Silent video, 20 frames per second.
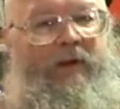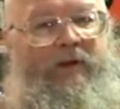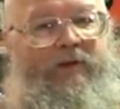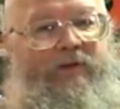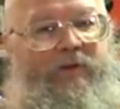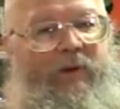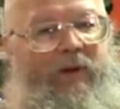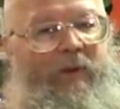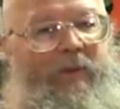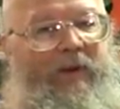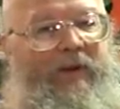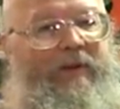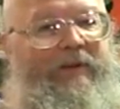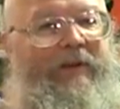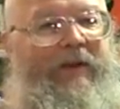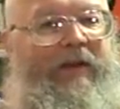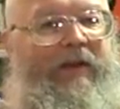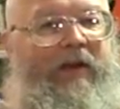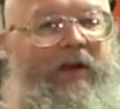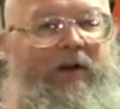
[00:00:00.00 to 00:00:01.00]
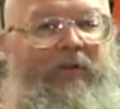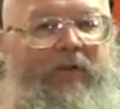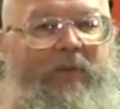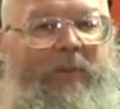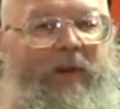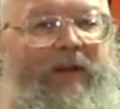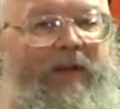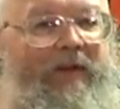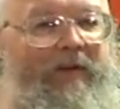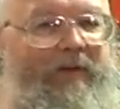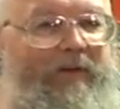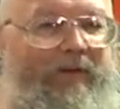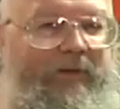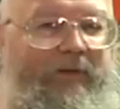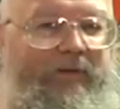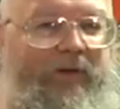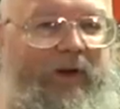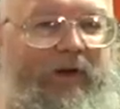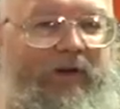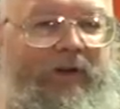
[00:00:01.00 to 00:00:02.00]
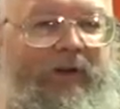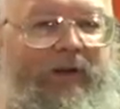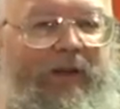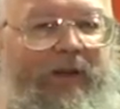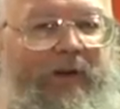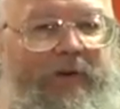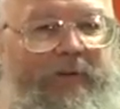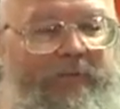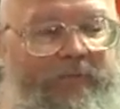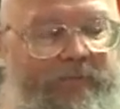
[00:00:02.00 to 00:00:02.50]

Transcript: So anyway, take care, everybody. Talk to you later.